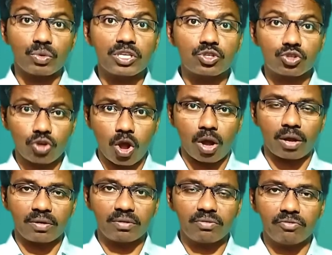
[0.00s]
We
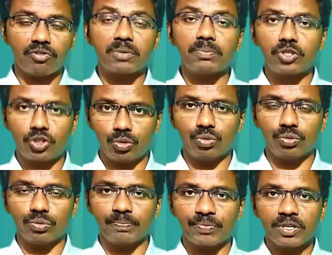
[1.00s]
saw, verb
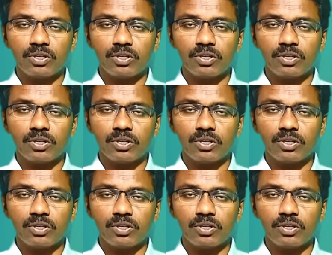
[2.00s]
to.